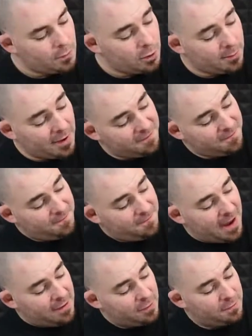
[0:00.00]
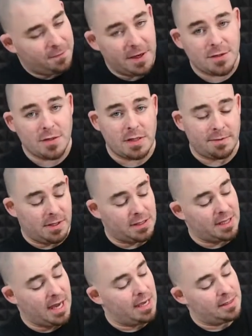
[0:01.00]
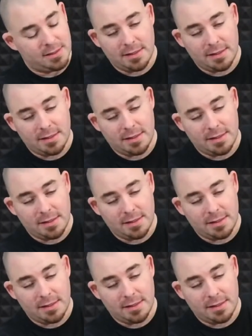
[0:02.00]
One of my favorite features of this case